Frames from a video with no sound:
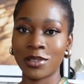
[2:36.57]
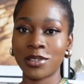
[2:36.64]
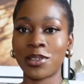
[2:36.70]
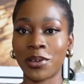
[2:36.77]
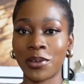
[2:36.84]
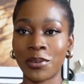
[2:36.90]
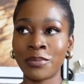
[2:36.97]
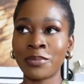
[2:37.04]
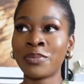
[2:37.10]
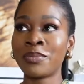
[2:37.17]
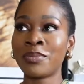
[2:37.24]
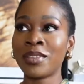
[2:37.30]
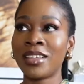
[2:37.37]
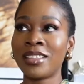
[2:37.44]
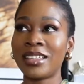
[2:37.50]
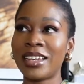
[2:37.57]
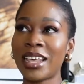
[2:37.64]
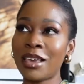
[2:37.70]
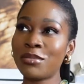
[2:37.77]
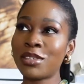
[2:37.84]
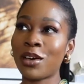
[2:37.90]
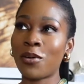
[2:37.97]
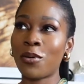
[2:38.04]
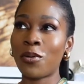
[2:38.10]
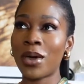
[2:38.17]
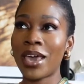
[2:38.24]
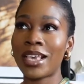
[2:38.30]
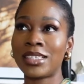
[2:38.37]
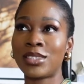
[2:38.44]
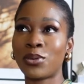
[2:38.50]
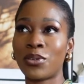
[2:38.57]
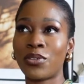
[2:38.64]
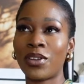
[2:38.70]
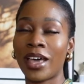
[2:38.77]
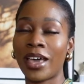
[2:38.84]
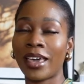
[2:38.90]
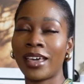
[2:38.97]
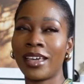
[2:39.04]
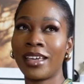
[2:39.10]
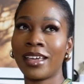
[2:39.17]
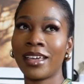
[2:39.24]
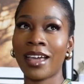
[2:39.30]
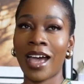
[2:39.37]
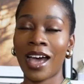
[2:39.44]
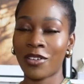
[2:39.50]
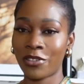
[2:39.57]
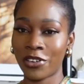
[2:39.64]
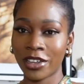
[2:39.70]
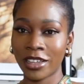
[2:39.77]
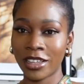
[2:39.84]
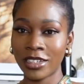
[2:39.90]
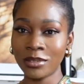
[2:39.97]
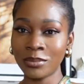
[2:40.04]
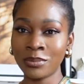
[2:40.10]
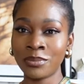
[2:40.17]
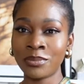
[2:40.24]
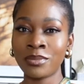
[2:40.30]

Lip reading: So the names are always sort of like African,